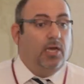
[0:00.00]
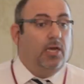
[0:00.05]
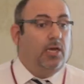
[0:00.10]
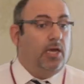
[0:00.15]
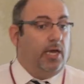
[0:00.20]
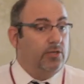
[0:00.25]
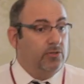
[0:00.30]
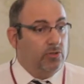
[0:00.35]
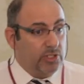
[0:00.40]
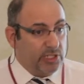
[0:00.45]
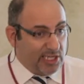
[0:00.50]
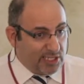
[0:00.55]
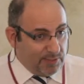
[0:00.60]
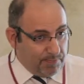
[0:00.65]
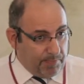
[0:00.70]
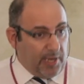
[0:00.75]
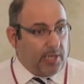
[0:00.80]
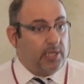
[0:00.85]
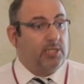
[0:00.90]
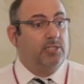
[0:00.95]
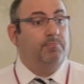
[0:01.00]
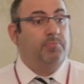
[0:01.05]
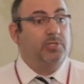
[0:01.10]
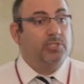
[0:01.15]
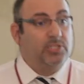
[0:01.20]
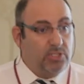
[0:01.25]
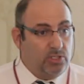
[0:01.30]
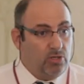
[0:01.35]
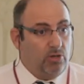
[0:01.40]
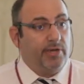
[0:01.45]
and you suspect
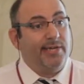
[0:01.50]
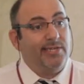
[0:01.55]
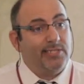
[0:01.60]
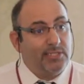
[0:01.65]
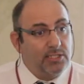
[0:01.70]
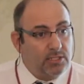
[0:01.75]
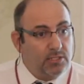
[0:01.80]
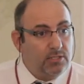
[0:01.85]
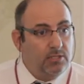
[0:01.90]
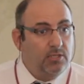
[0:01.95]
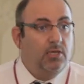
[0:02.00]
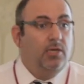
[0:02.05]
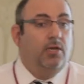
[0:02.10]
PCOS,